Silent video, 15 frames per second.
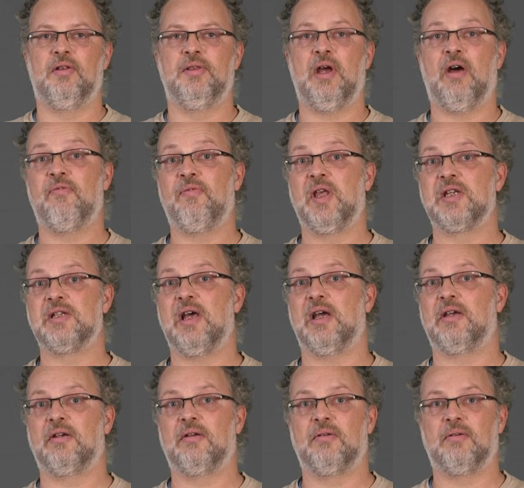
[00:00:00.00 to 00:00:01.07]
There are things
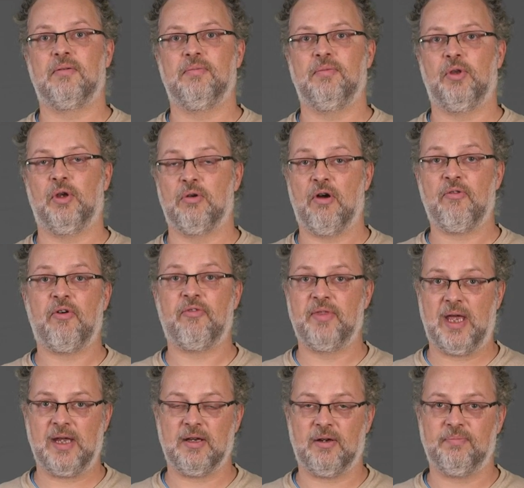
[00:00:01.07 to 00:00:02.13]
like the growth of
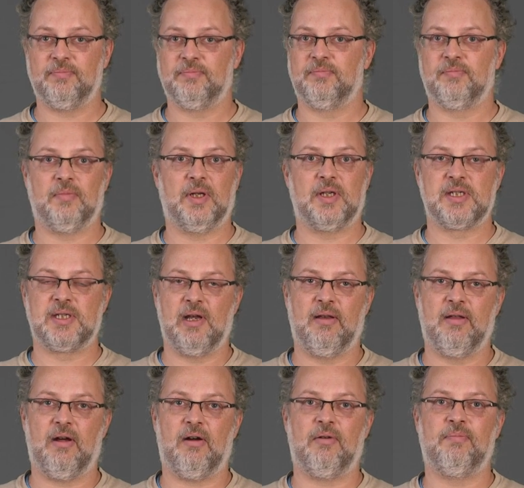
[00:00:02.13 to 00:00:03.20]
data. It's still
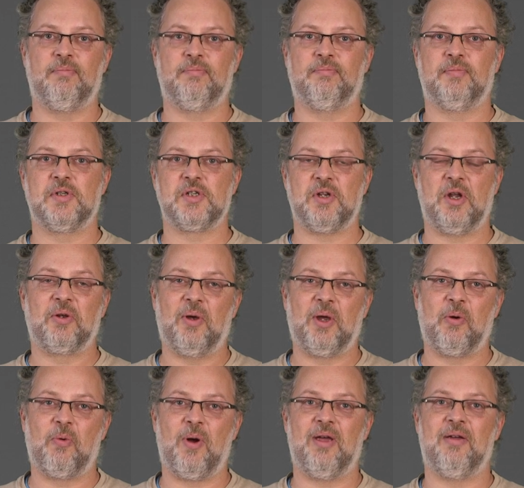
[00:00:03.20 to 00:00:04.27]
there. It's not
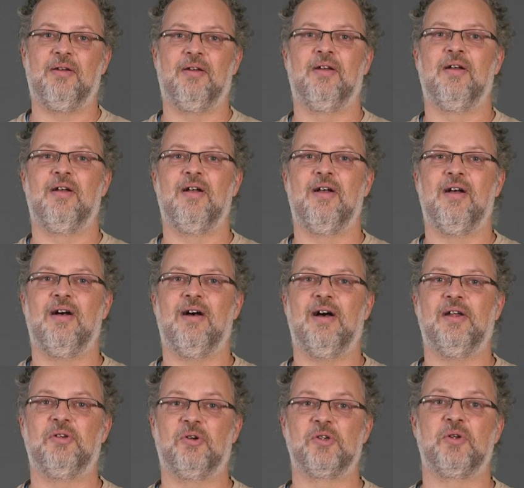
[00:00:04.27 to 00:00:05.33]
going away.
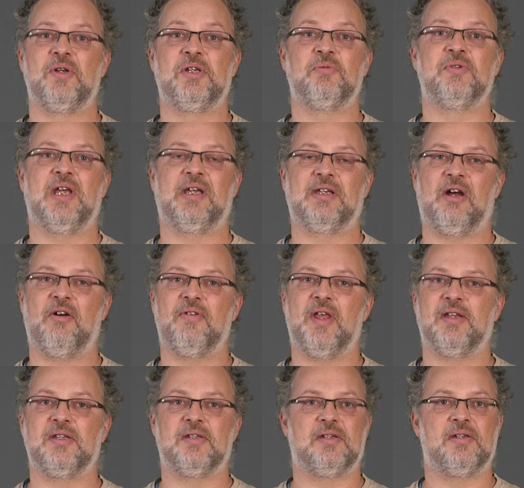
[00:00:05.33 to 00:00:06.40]
And you also need to take care of
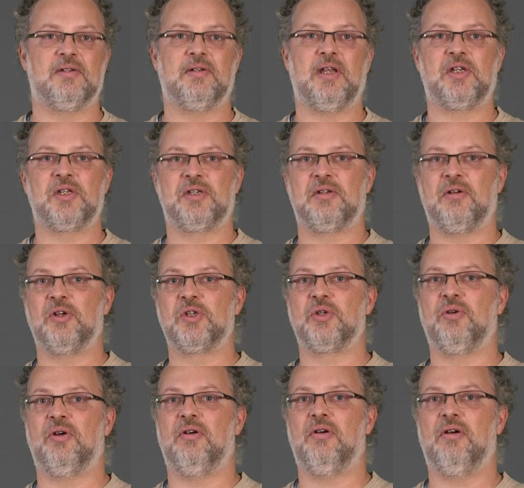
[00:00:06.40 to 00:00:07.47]
that. That's
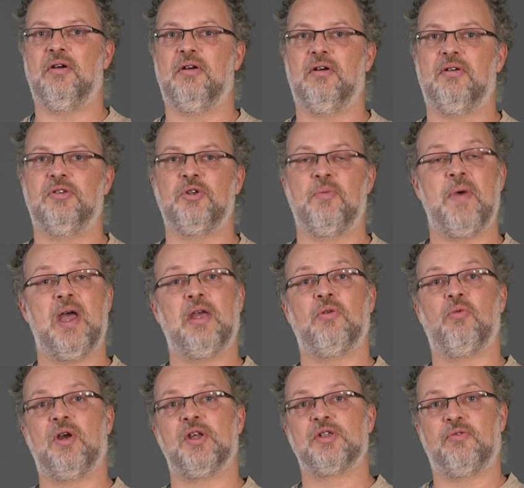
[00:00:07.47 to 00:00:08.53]
also a, a
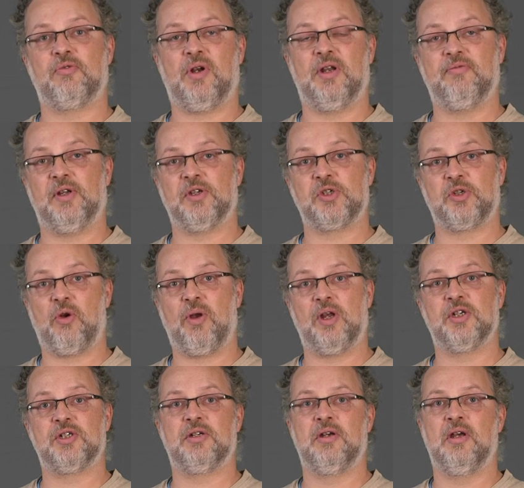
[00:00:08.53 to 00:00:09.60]
domain where software-defined
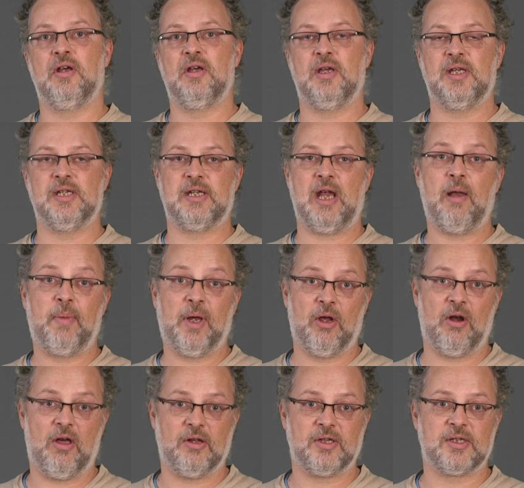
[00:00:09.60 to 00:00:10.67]
storage is helping
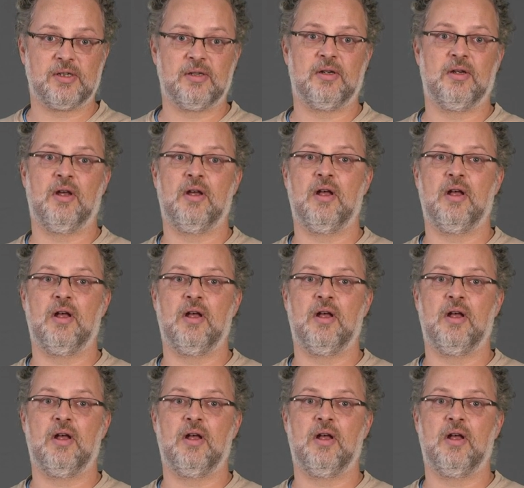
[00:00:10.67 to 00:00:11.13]
a lot.